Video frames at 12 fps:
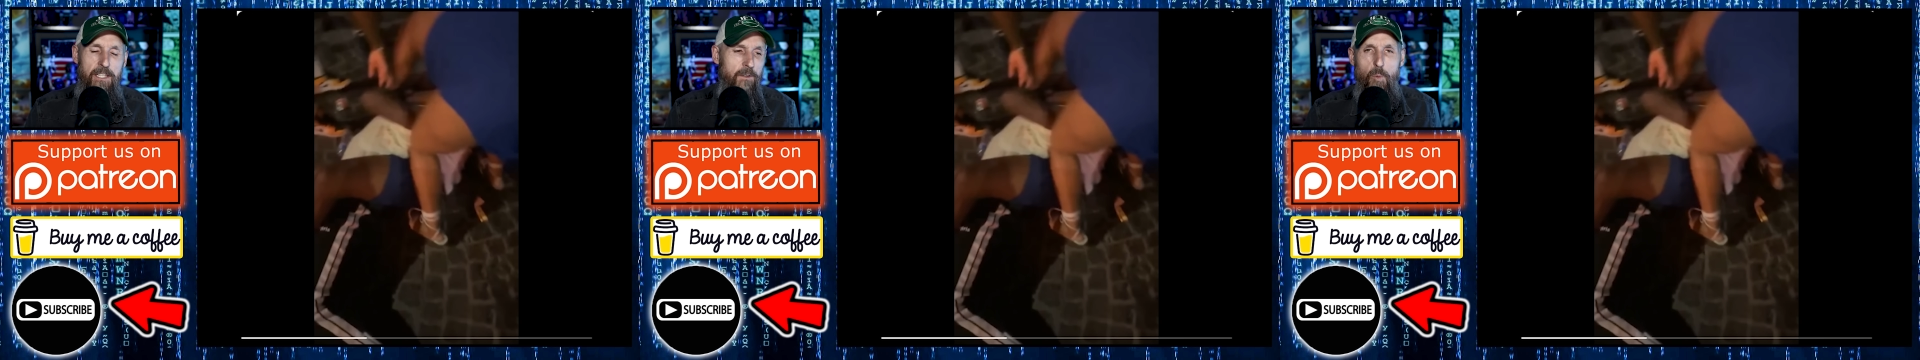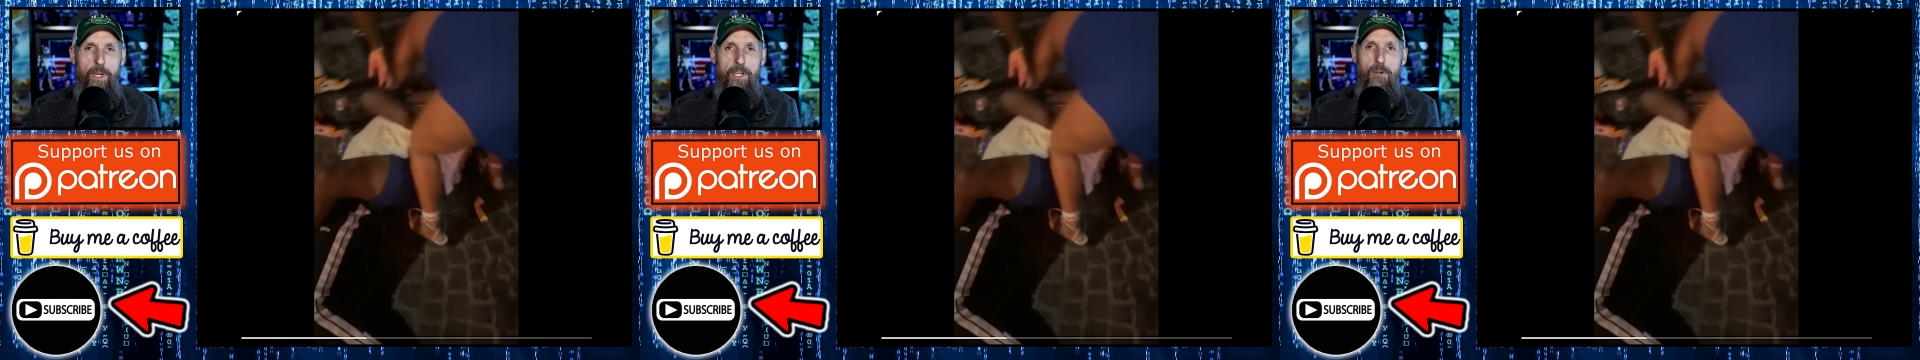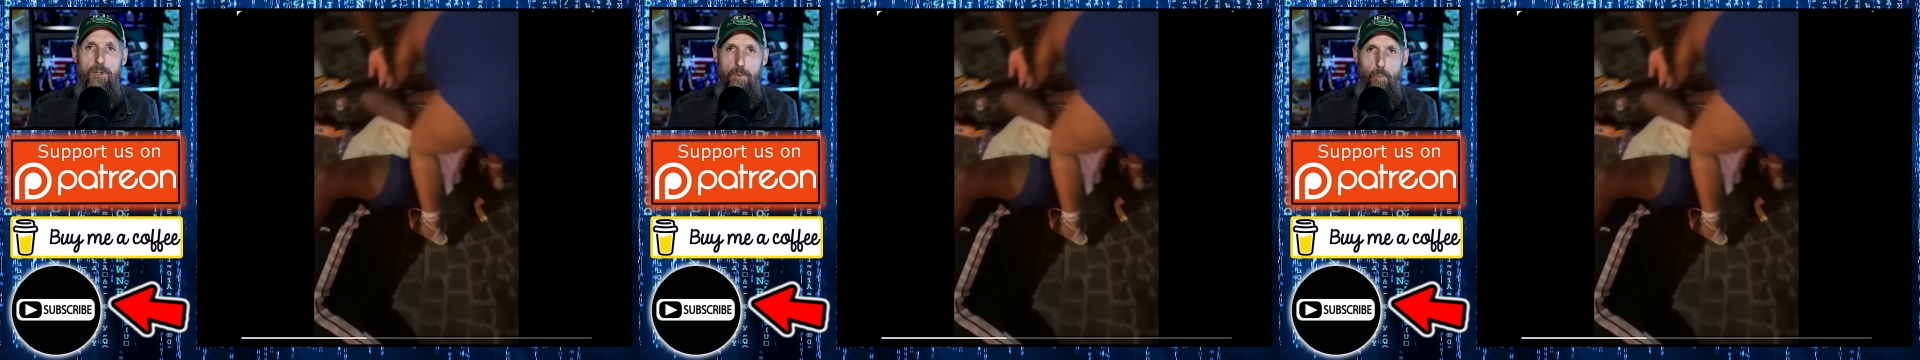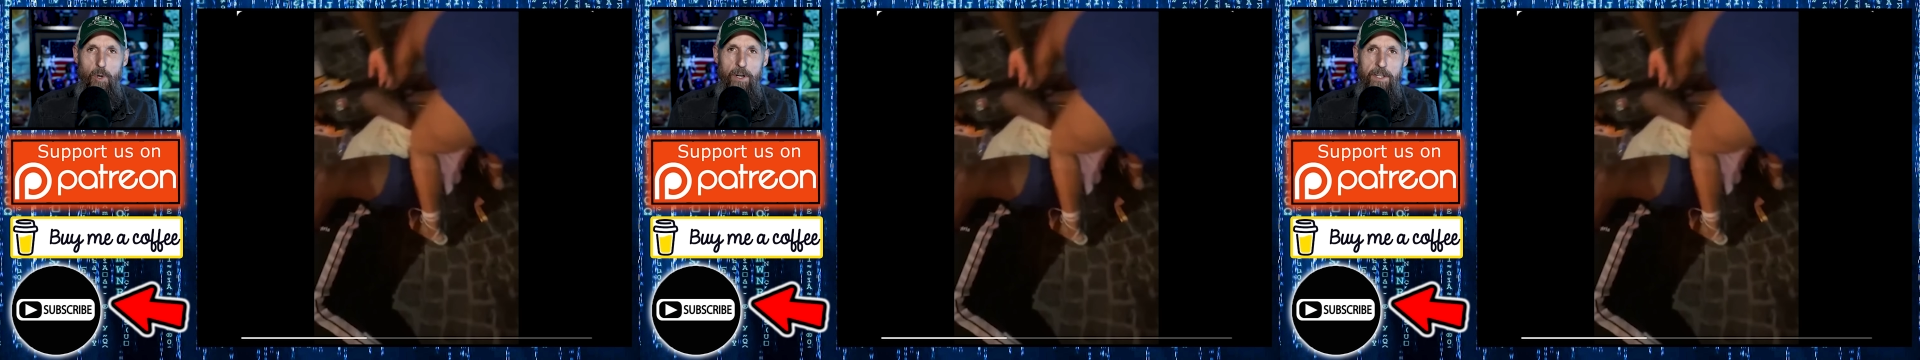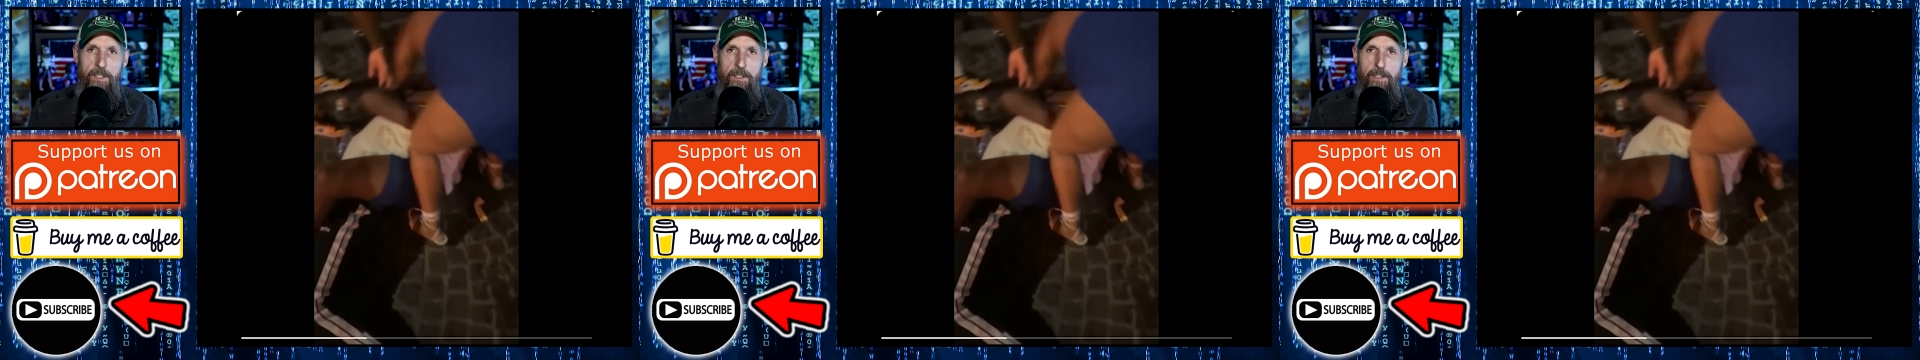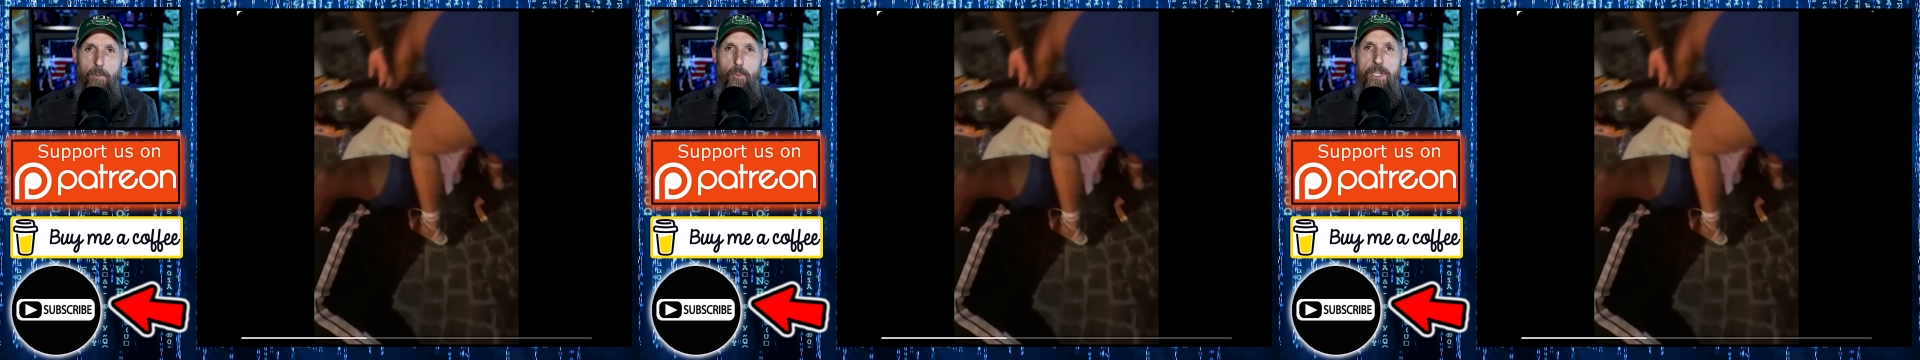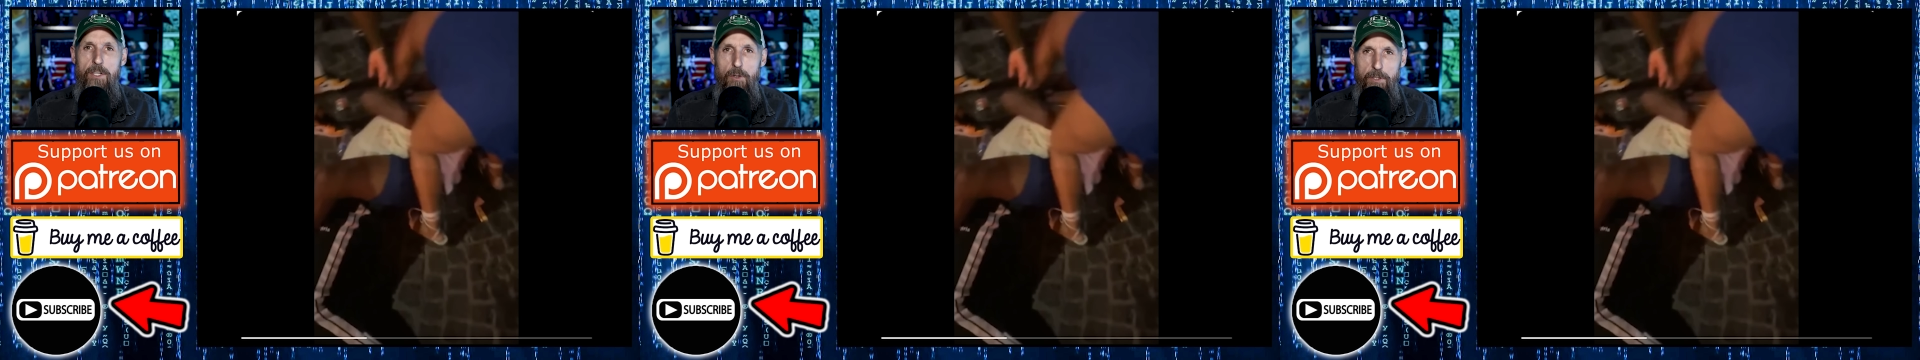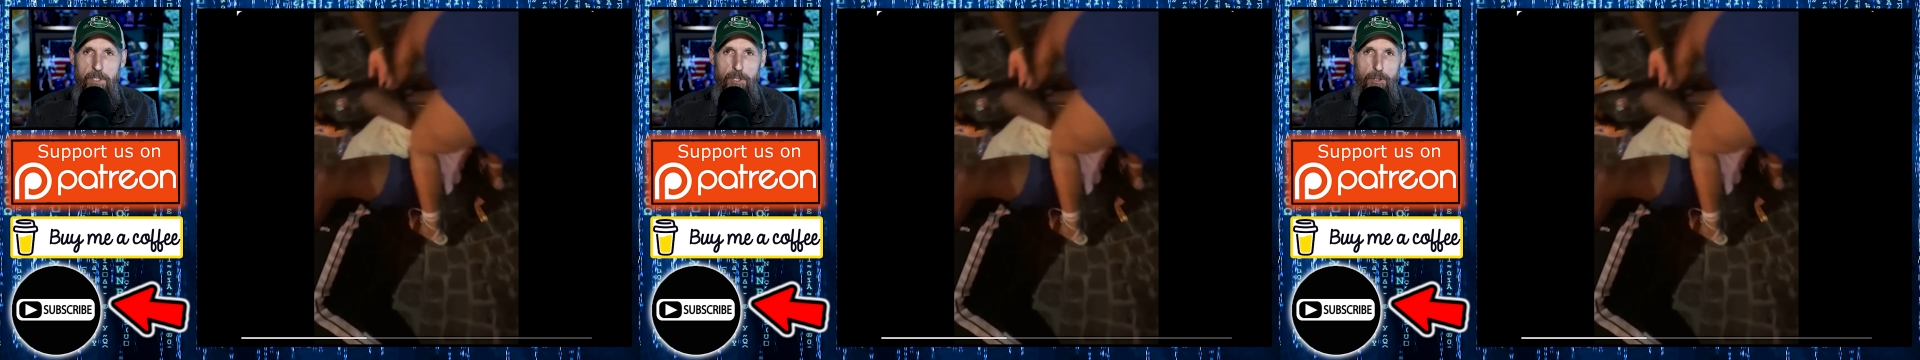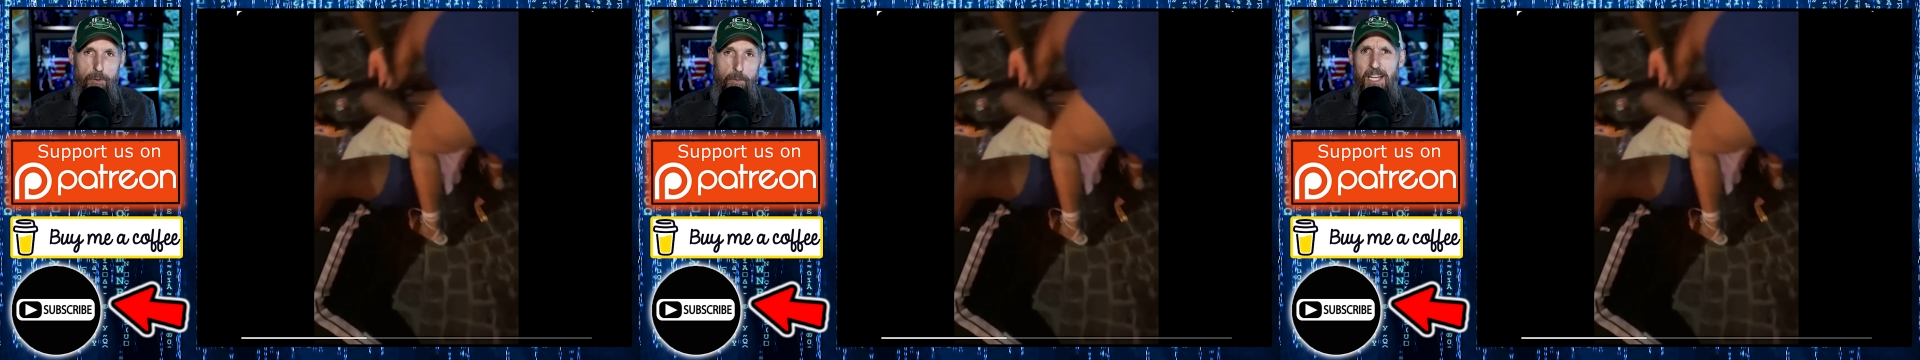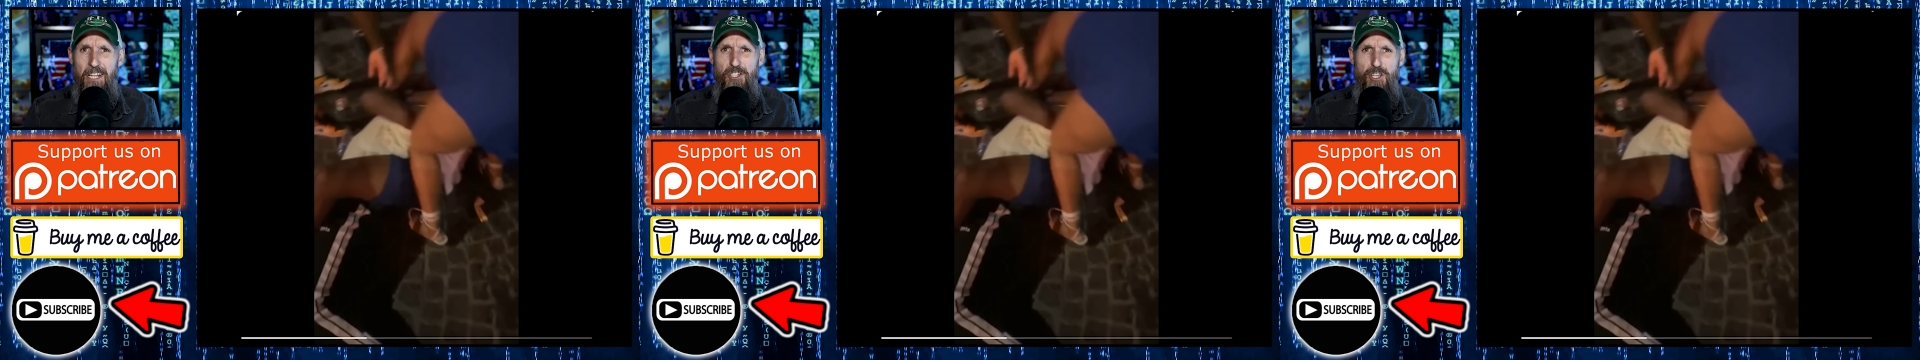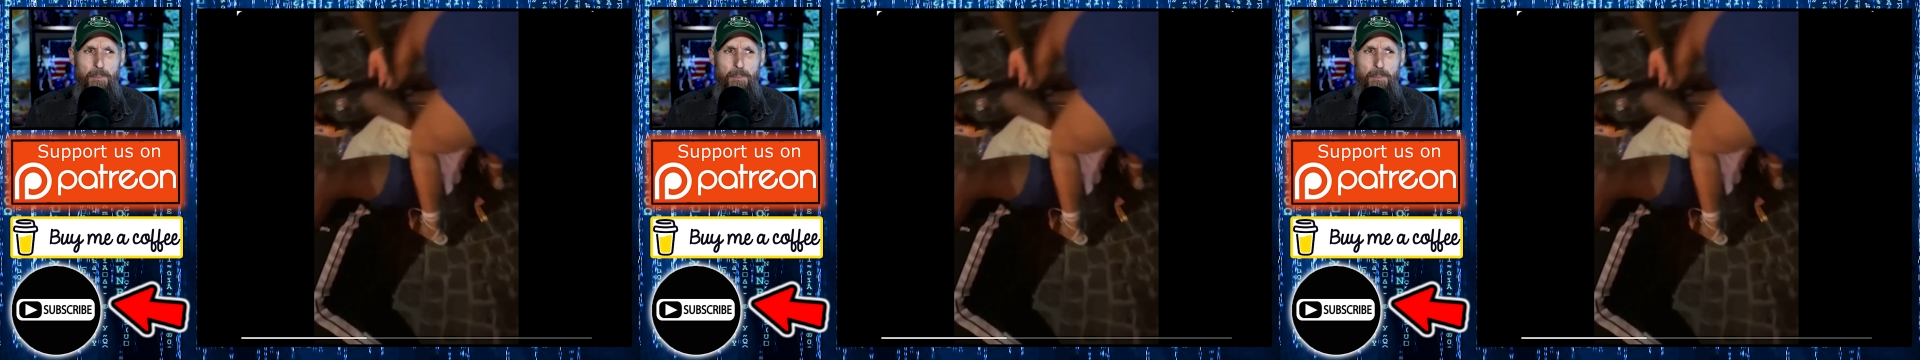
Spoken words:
And we know the why and we know the who. It's actually